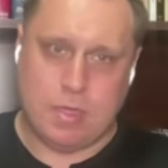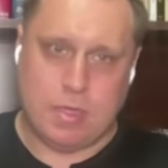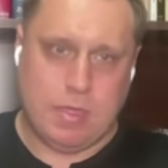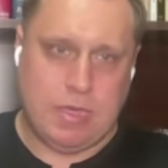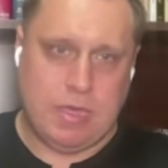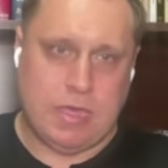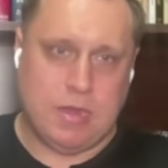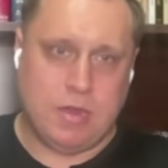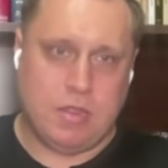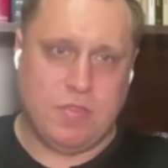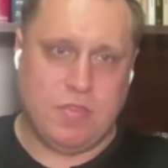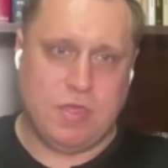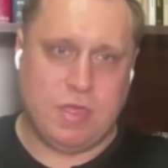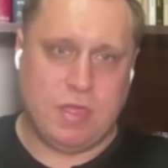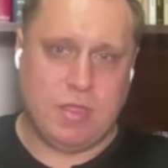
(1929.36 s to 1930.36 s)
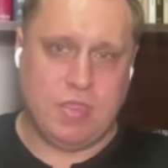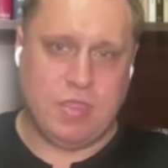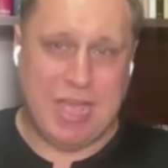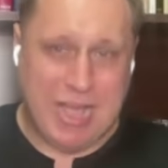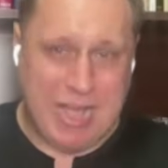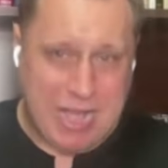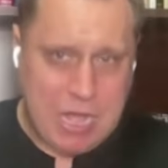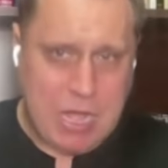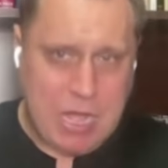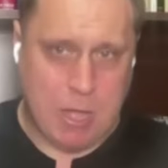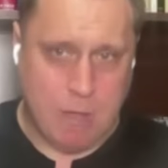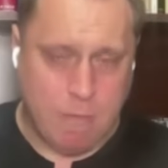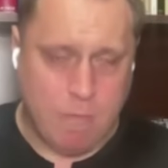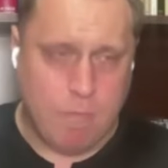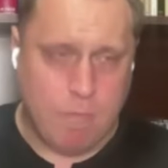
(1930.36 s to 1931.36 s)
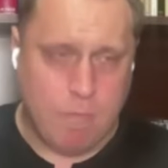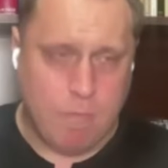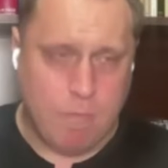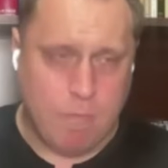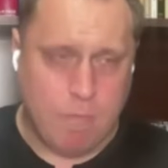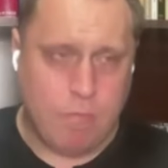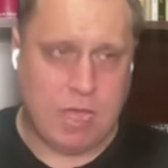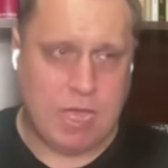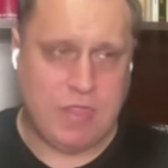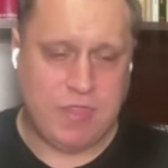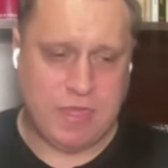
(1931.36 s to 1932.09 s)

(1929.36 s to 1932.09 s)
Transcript: In the hub, I think